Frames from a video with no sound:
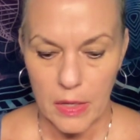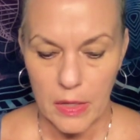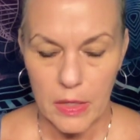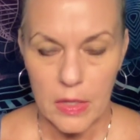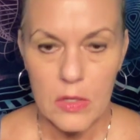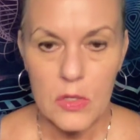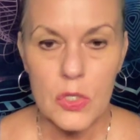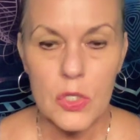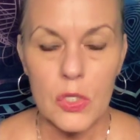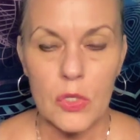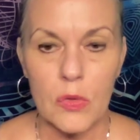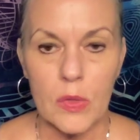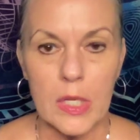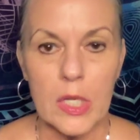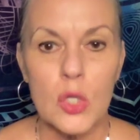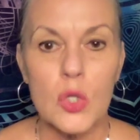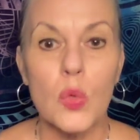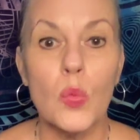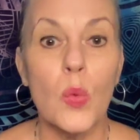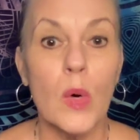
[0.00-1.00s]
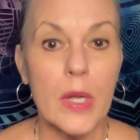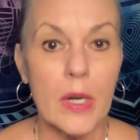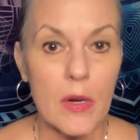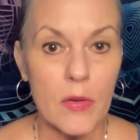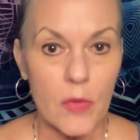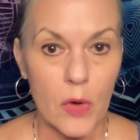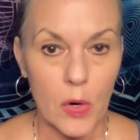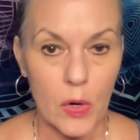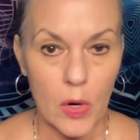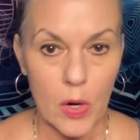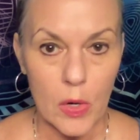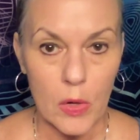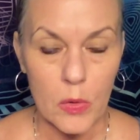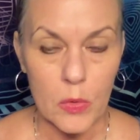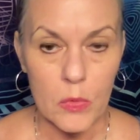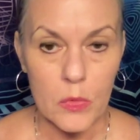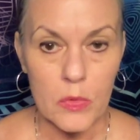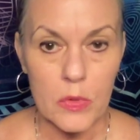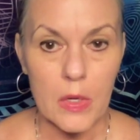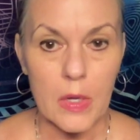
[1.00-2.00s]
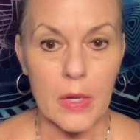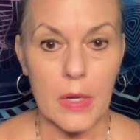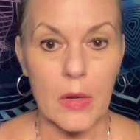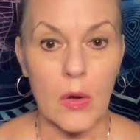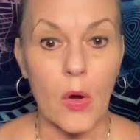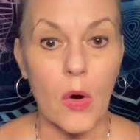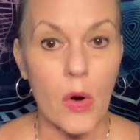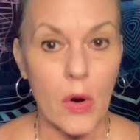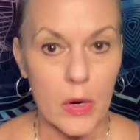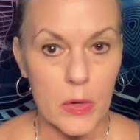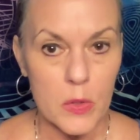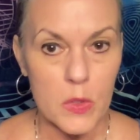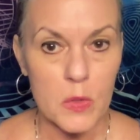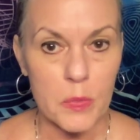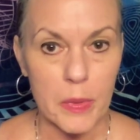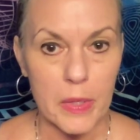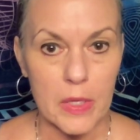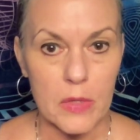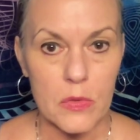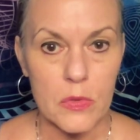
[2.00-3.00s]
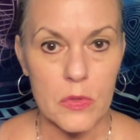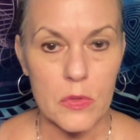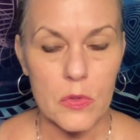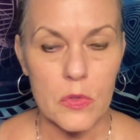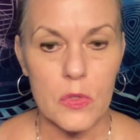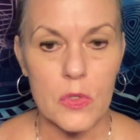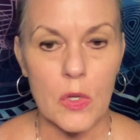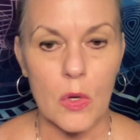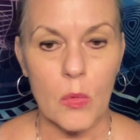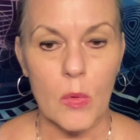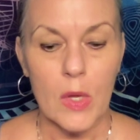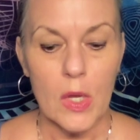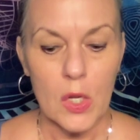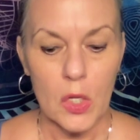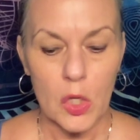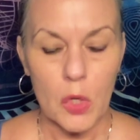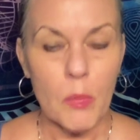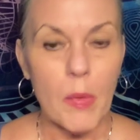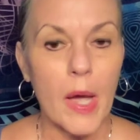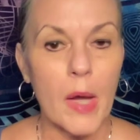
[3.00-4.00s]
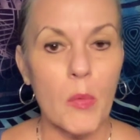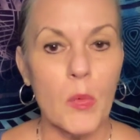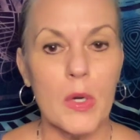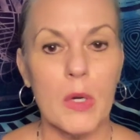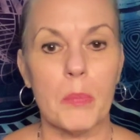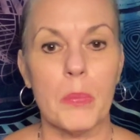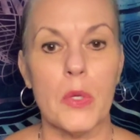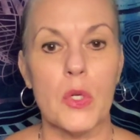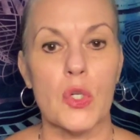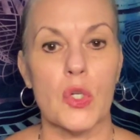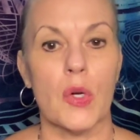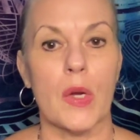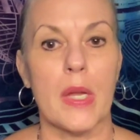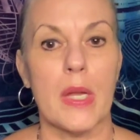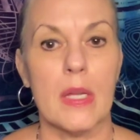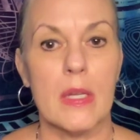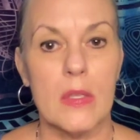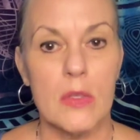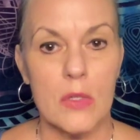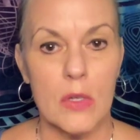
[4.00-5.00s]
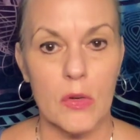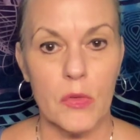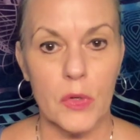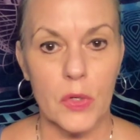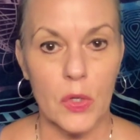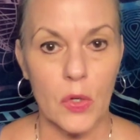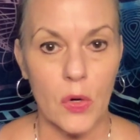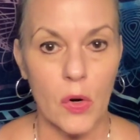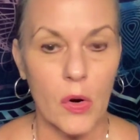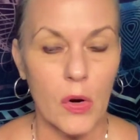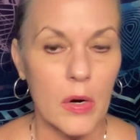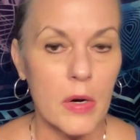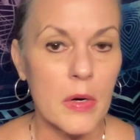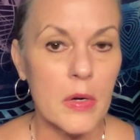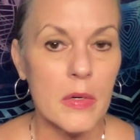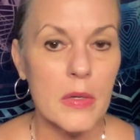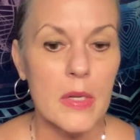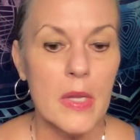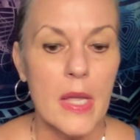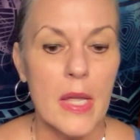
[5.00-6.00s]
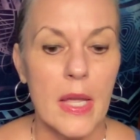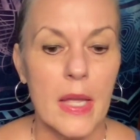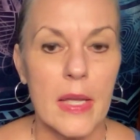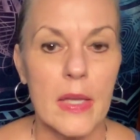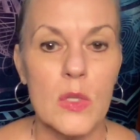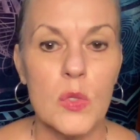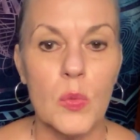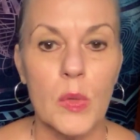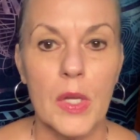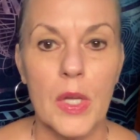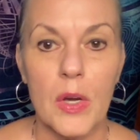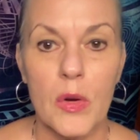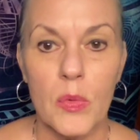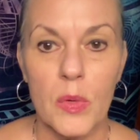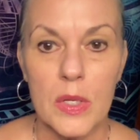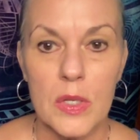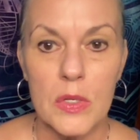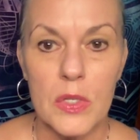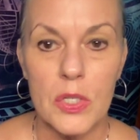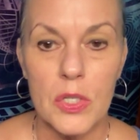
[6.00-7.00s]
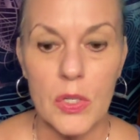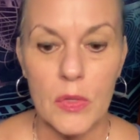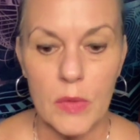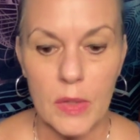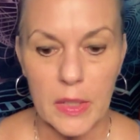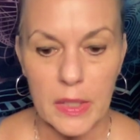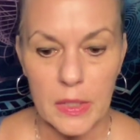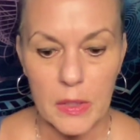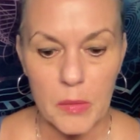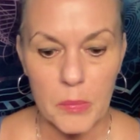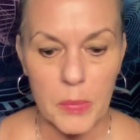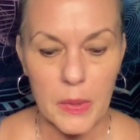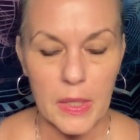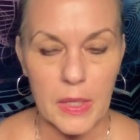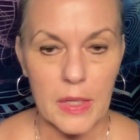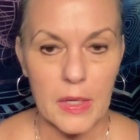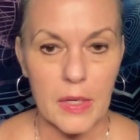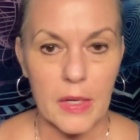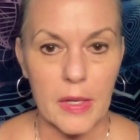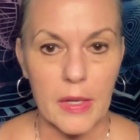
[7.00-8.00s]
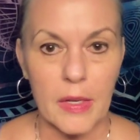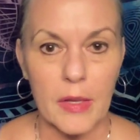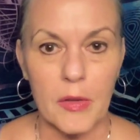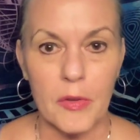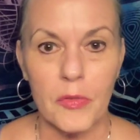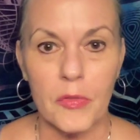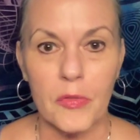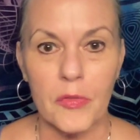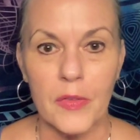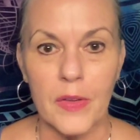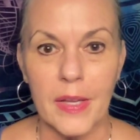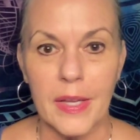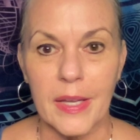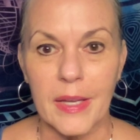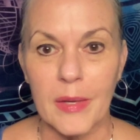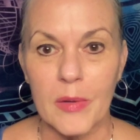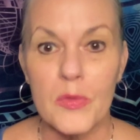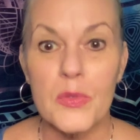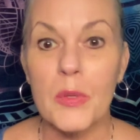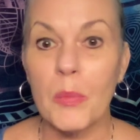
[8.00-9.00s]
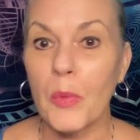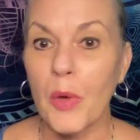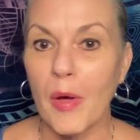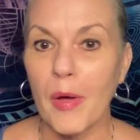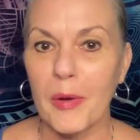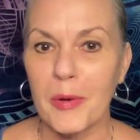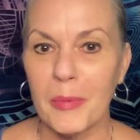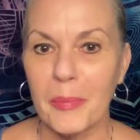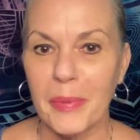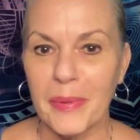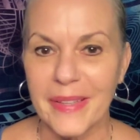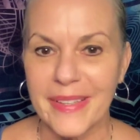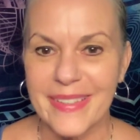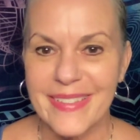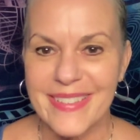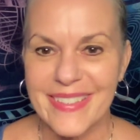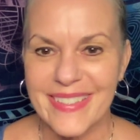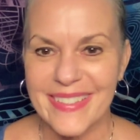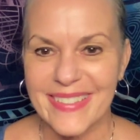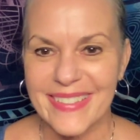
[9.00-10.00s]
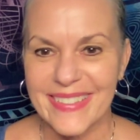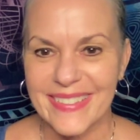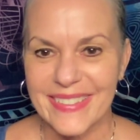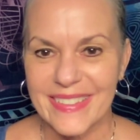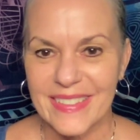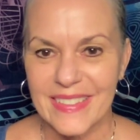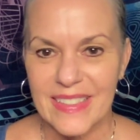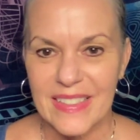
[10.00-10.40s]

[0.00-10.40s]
into each one of our own heart spaces. So you might want to put your hands over your heart as we go into a little bit of some contemplation.